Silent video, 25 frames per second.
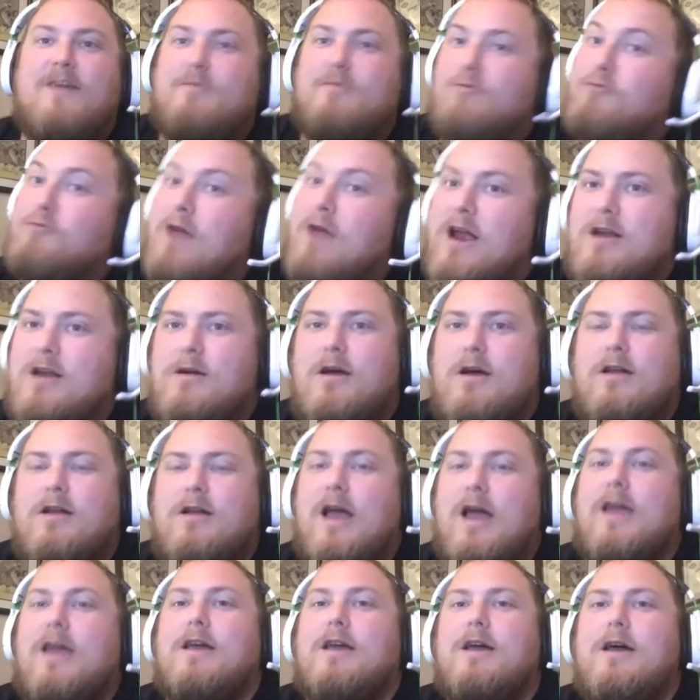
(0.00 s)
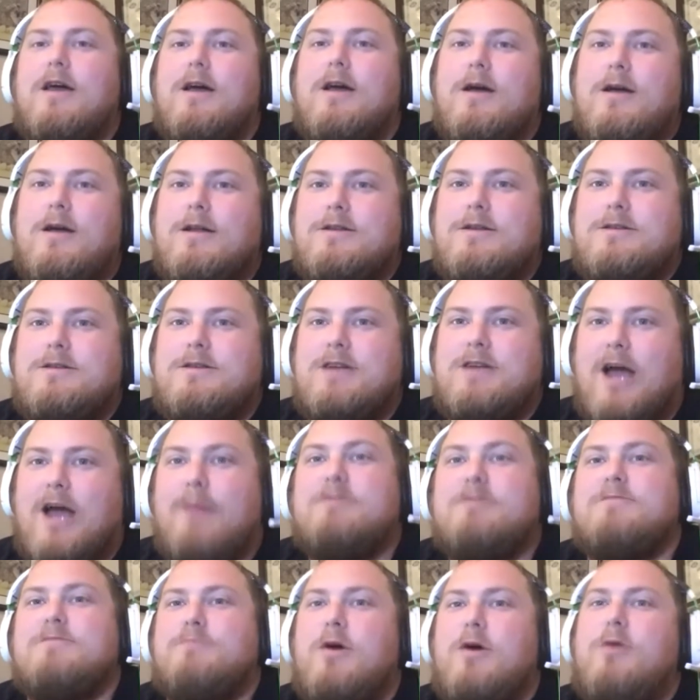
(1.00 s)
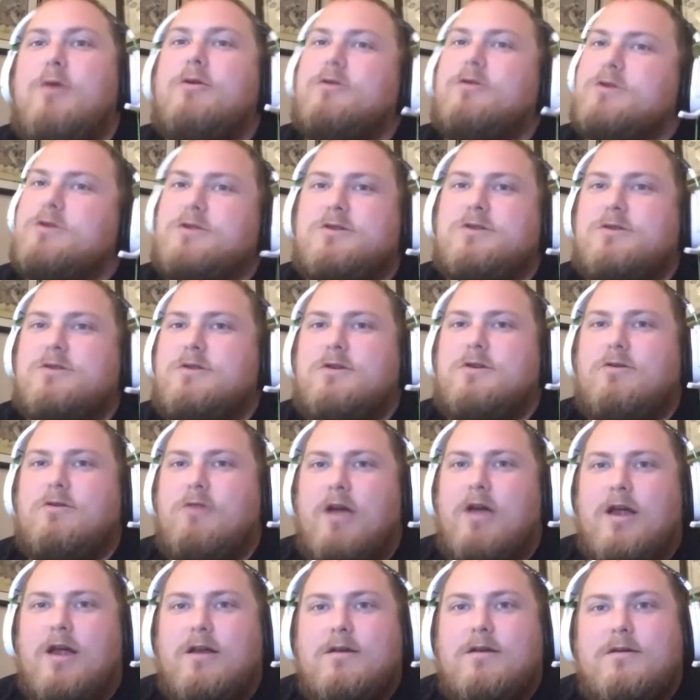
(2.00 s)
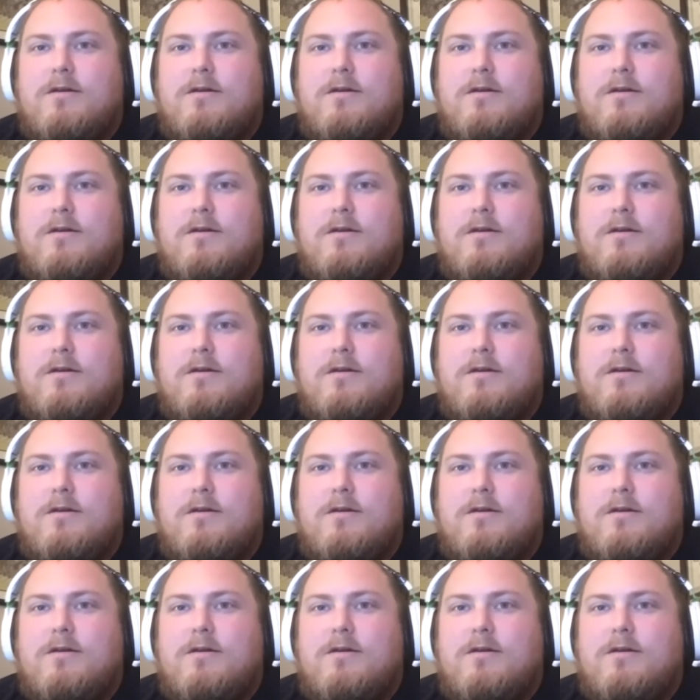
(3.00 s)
But random, like, types of boners, great.